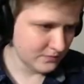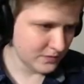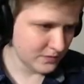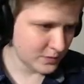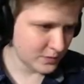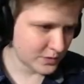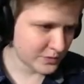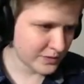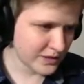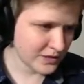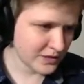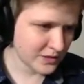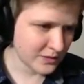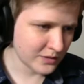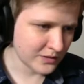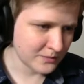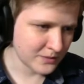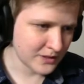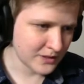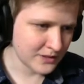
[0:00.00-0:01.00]
Which way are you
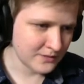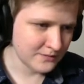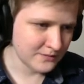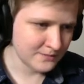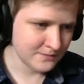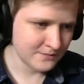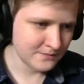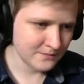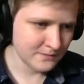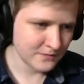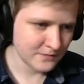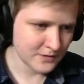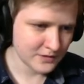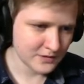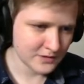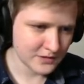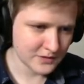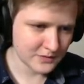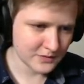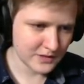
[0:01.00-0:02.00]
going, Come bud? On, there's no
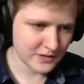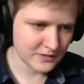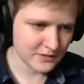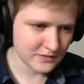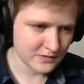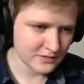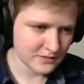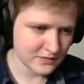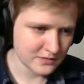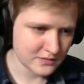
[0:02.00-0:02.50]
time to waste.